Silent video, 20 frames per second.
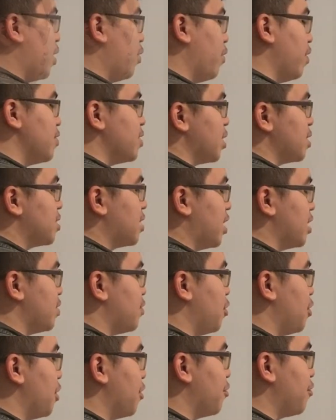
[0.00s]
that we've
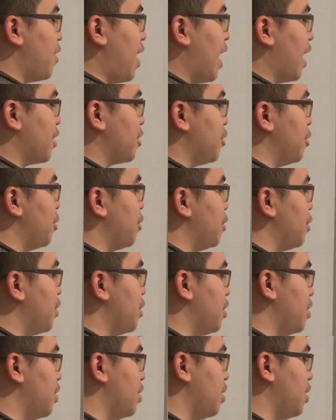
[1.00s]
successfully factored
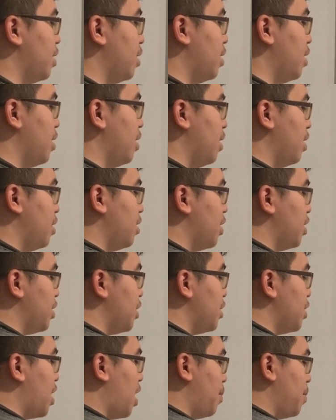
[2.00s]
the
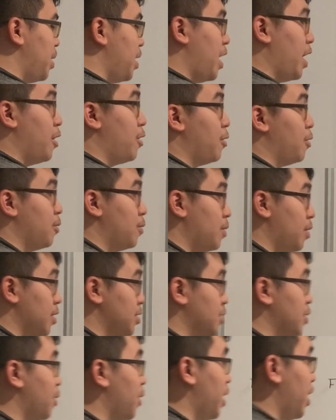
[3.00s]
denominator,
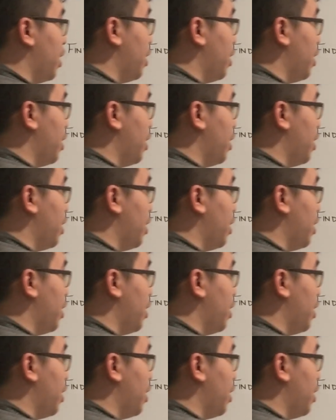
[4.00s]
let's go ahead